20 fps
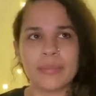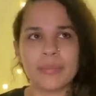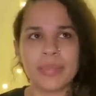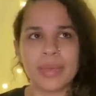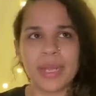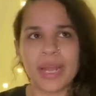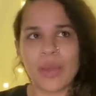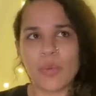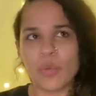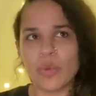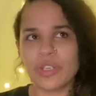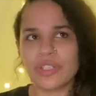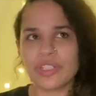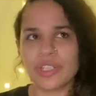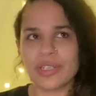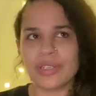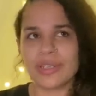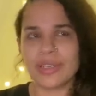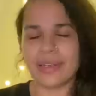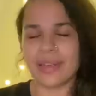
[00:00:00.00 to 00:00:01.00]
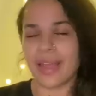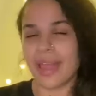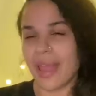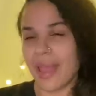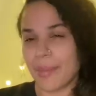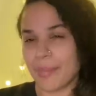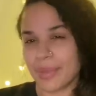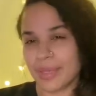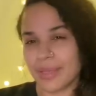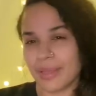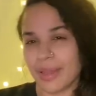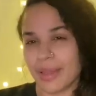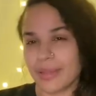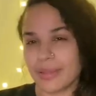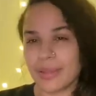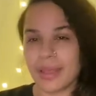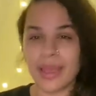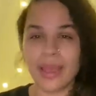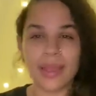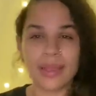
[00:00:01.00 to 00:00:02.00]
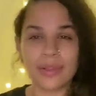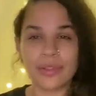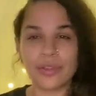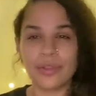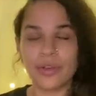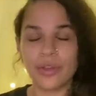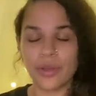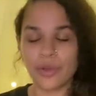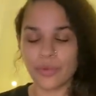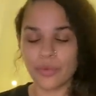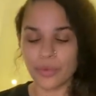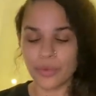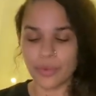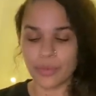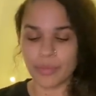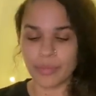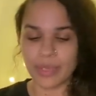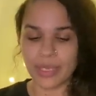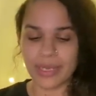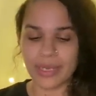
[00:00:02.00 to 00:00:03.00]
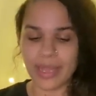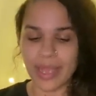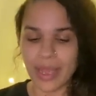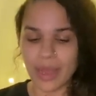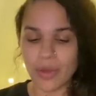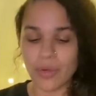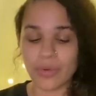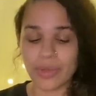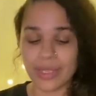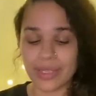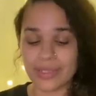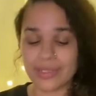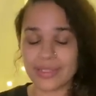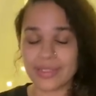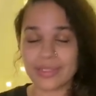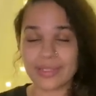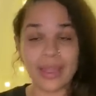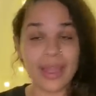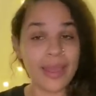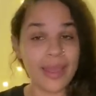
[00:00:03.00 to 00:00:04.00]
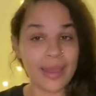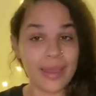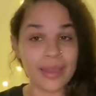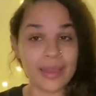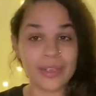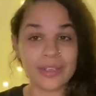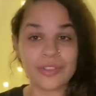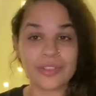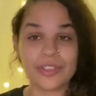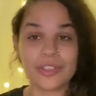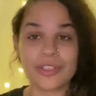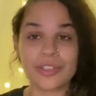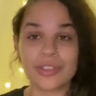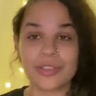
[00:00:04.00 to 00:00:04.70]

but I wish it didn't happen like that, you know? But now in Sag,